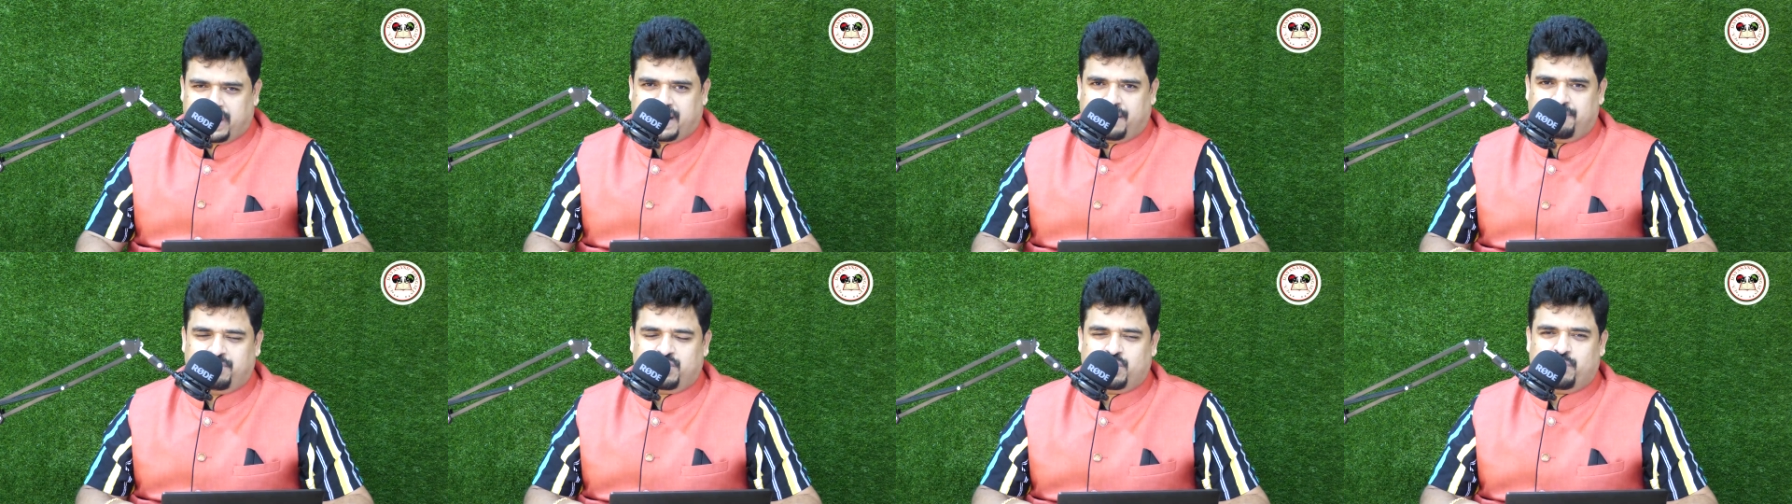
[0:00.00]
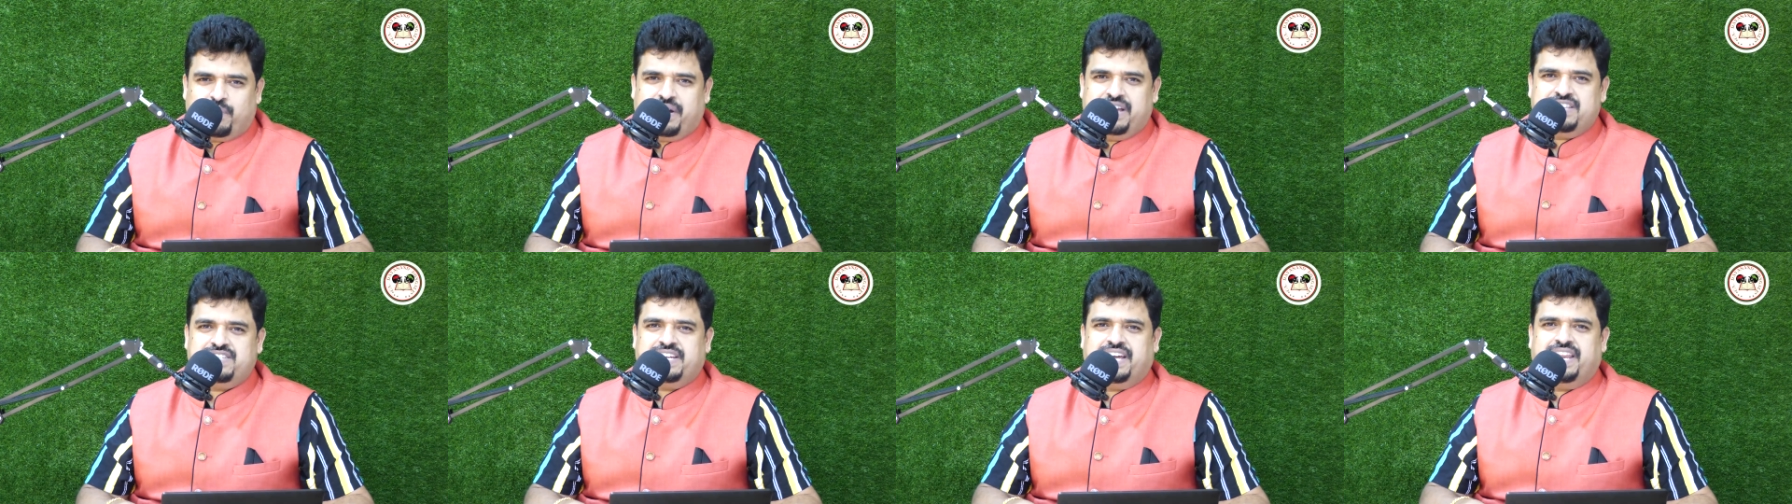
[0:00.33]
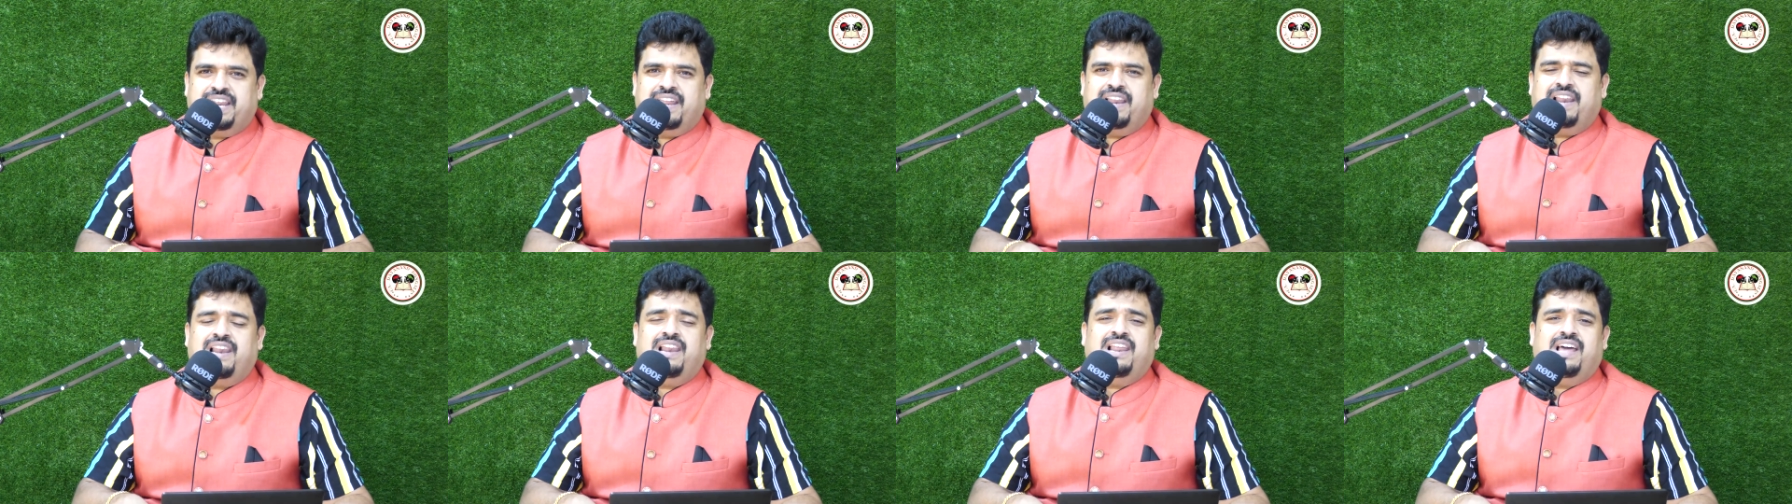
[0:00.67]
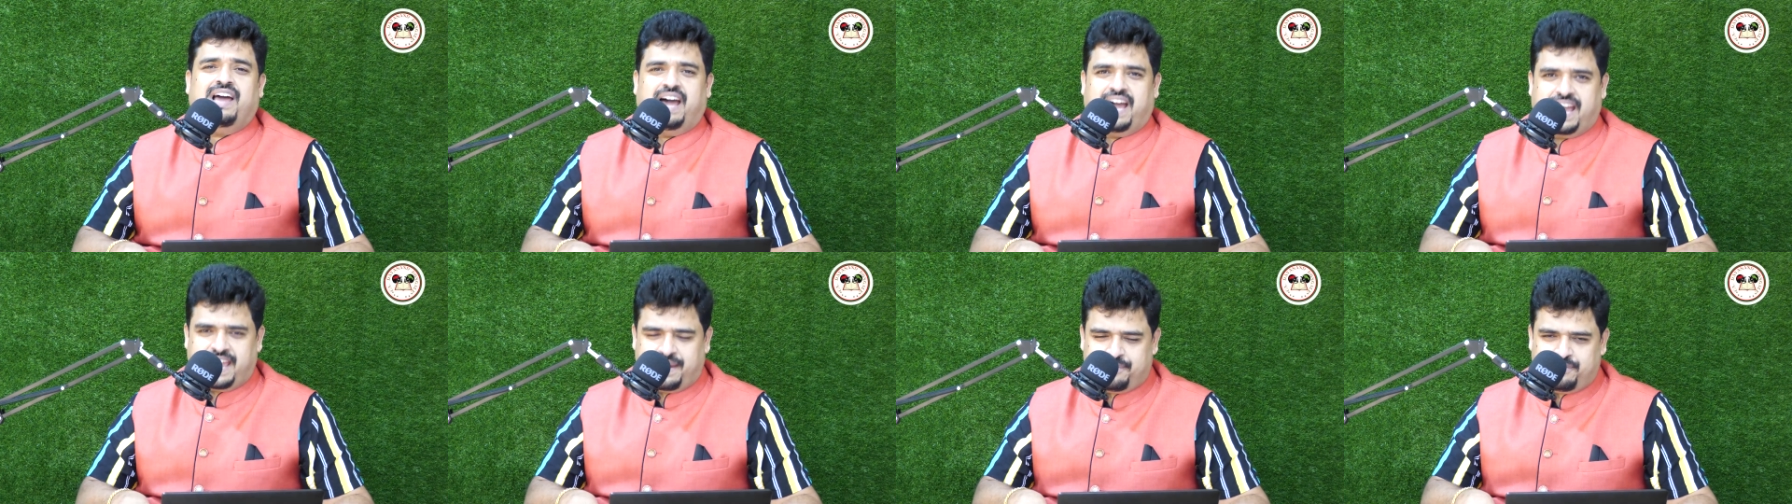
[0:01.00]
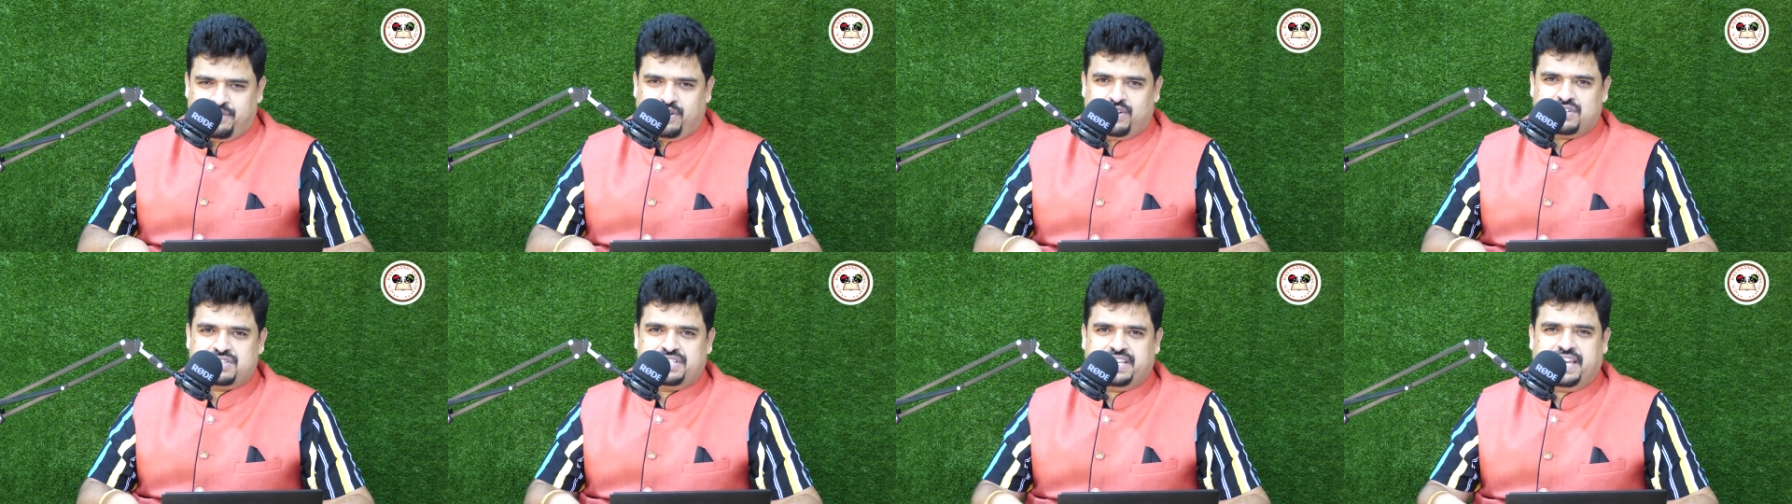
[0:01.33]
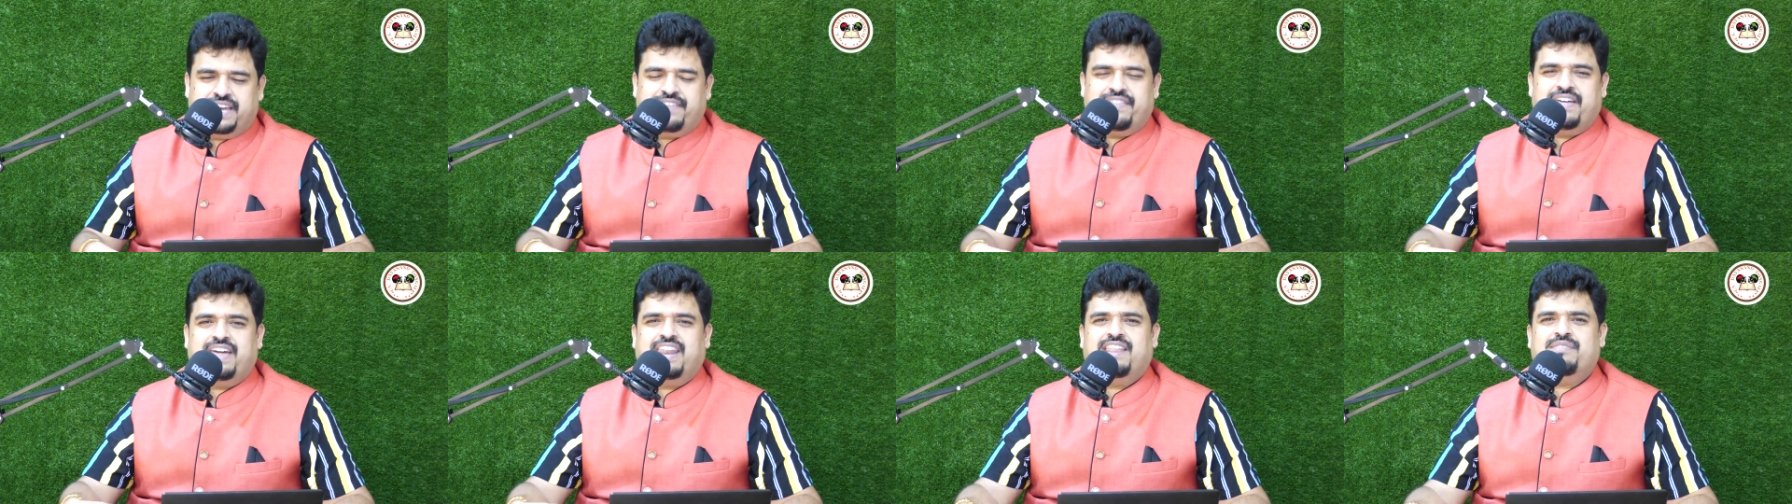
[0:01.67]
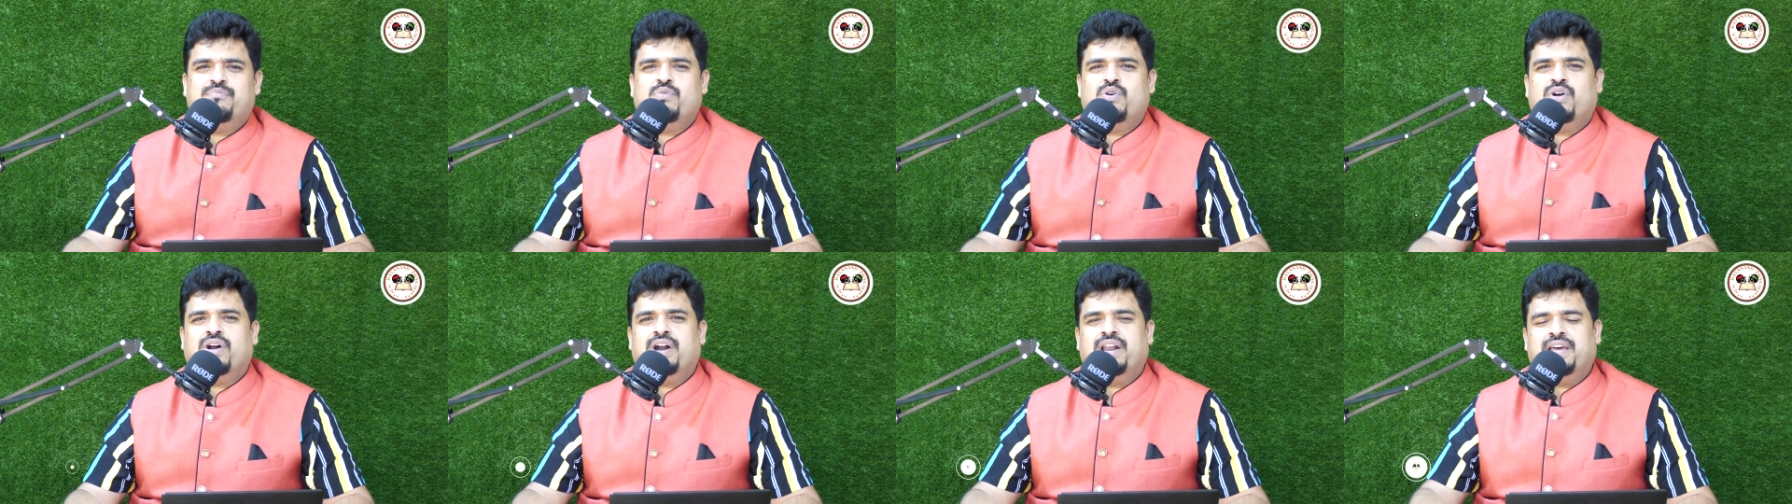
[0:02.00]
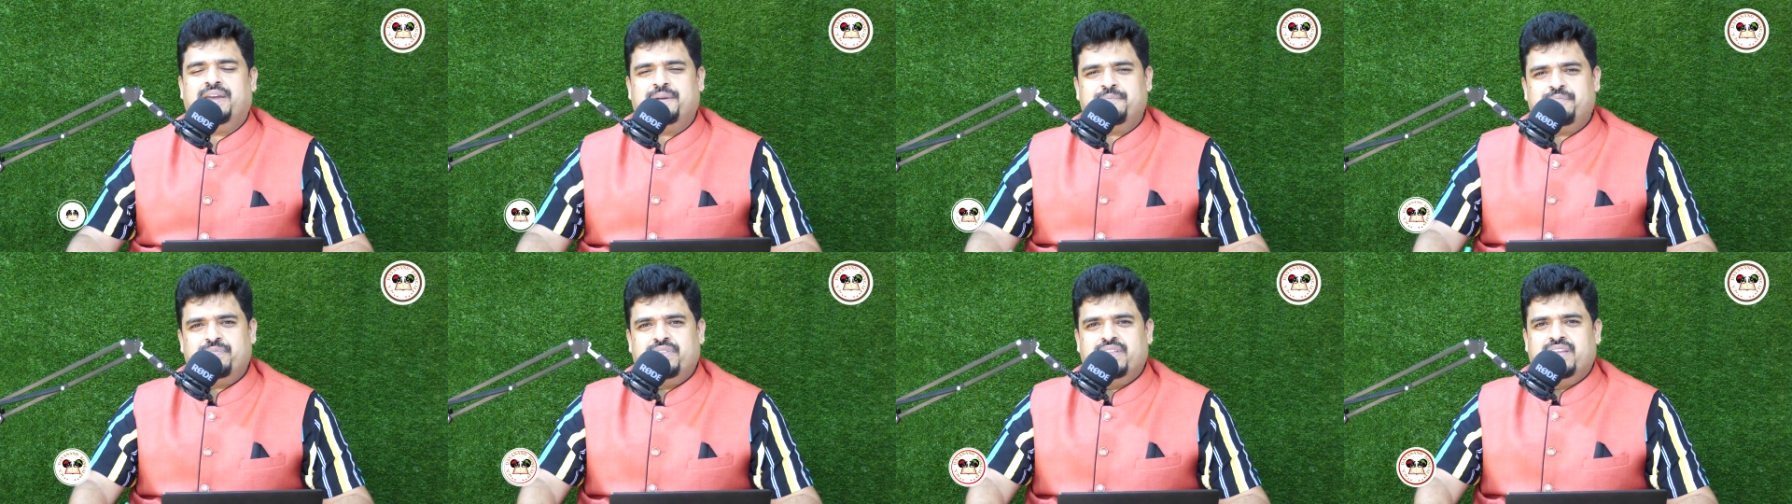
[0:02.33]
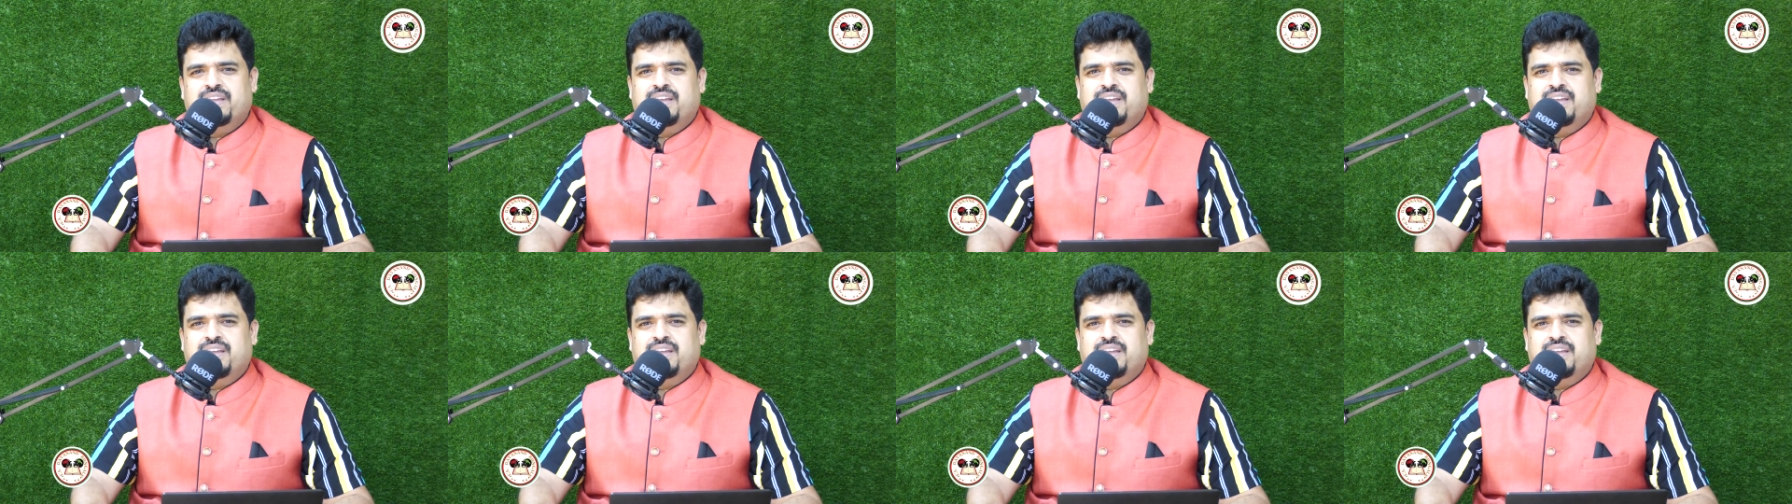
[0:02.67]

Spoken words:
welcome to my channel. I am your Dayanand Bongale.